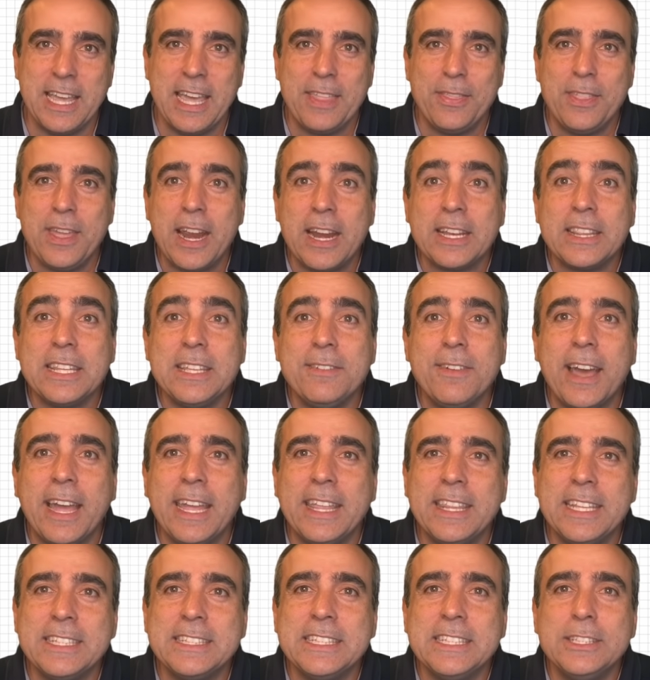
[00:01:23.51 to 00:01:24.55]
They are
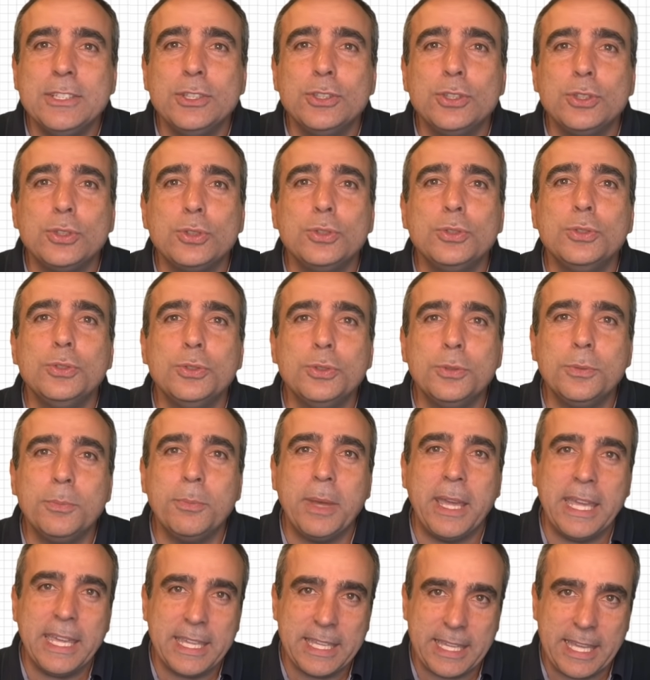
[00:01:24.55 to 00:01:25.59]
divided in two
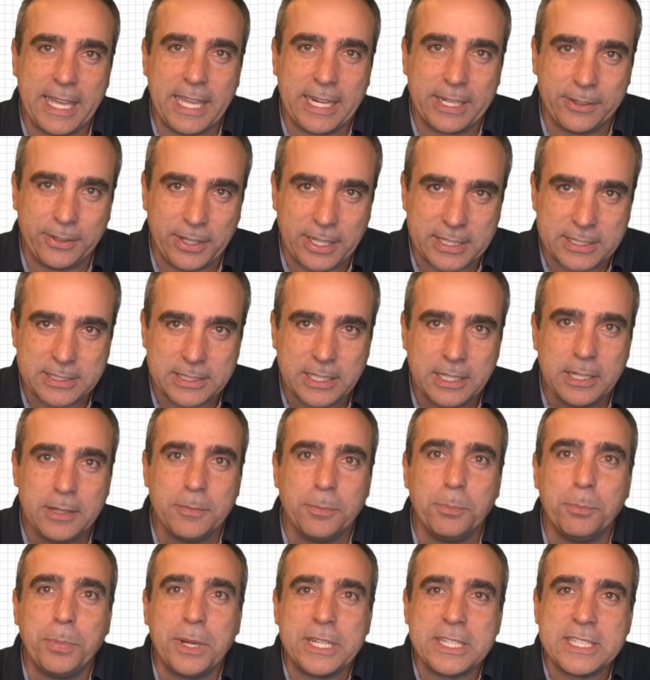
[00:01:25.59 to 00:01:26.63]
main areas:
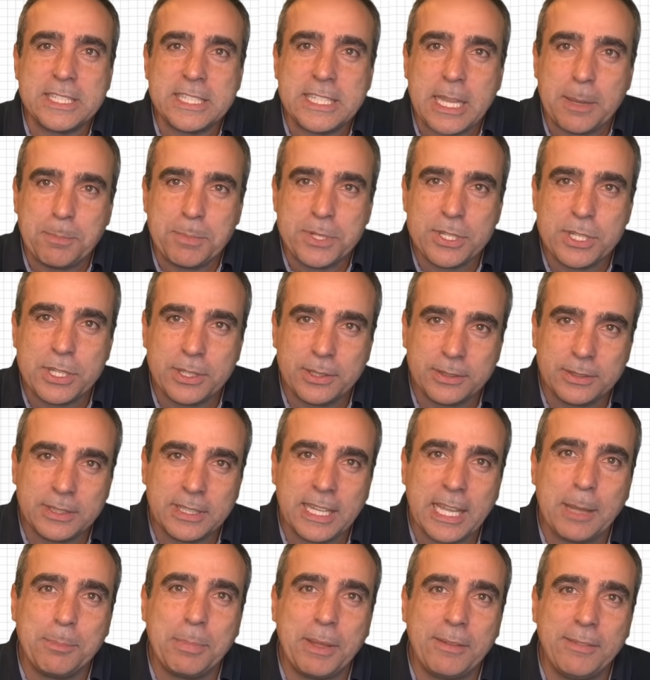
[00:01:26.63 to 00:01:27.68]
perception
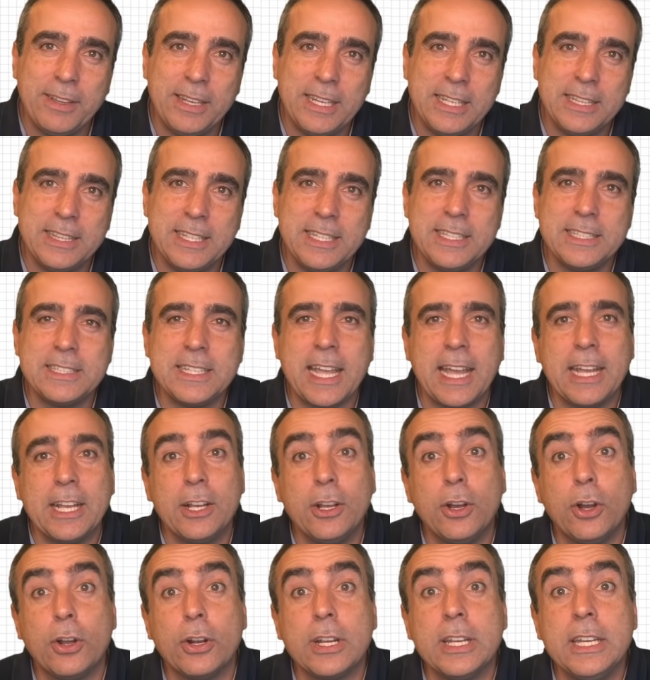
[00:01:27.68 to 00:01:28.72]
capabilities and
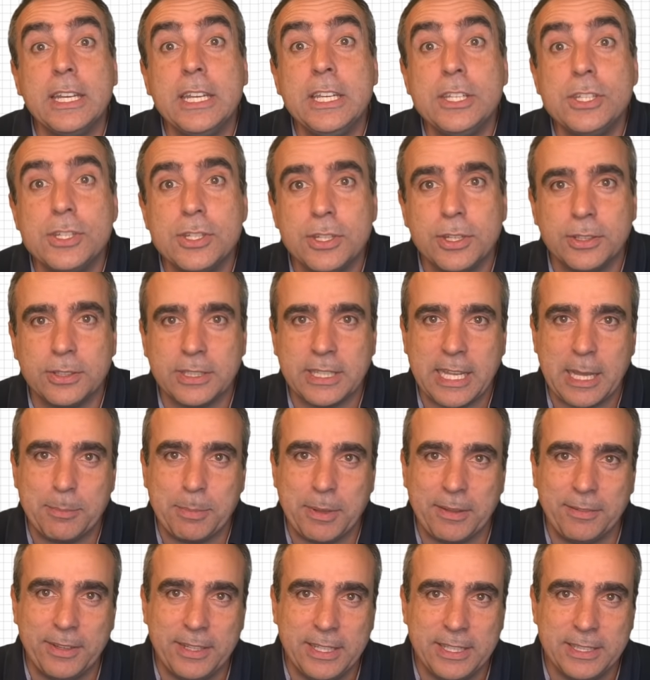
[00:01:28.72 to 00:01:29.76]
cognition
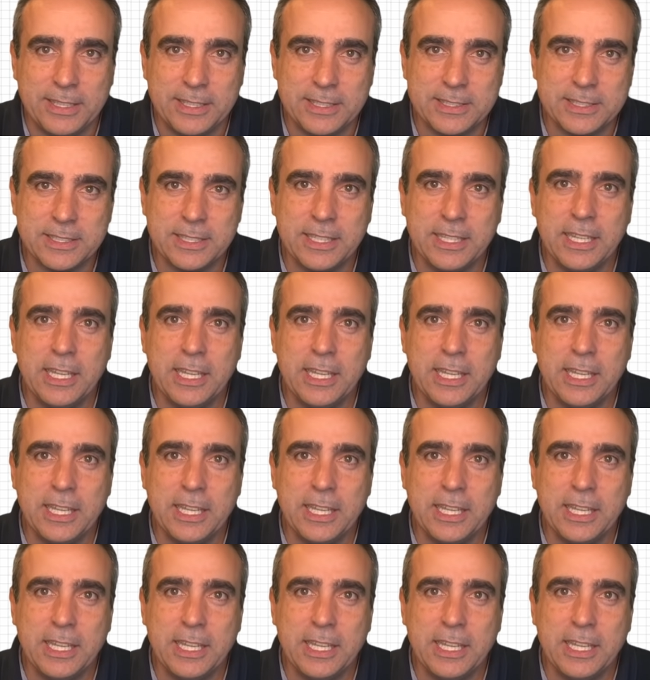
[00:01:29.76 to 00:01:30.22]
capabilities.